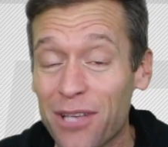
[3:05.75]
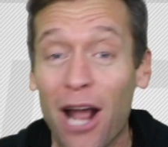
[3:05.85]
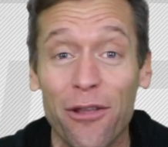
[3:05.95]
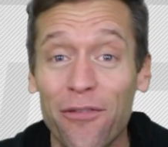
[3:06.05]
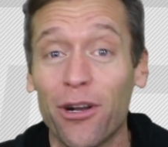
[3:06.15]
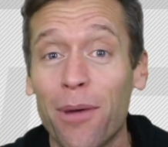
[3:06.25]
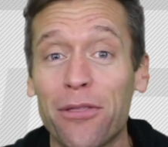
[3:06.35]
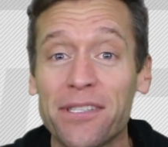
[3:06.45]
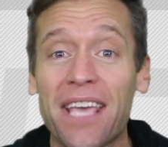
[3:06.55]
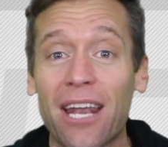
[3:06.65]
So how are you feeling
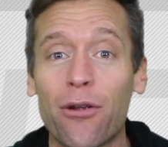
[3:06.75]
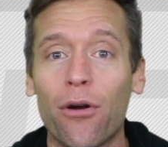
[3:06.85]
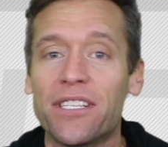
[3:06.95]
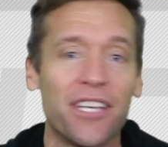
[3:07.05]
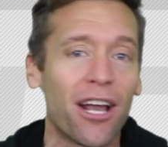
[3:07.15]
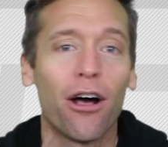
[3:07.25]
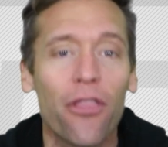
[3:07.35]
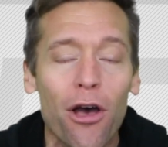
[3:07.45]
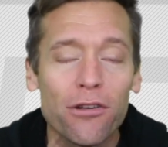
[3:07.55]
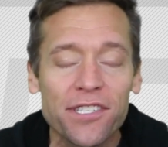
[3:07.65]
about those categories? You got all
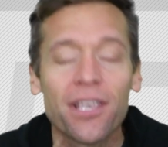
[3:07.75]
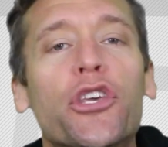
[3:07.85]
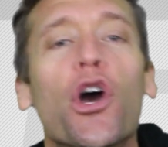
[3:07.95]
those?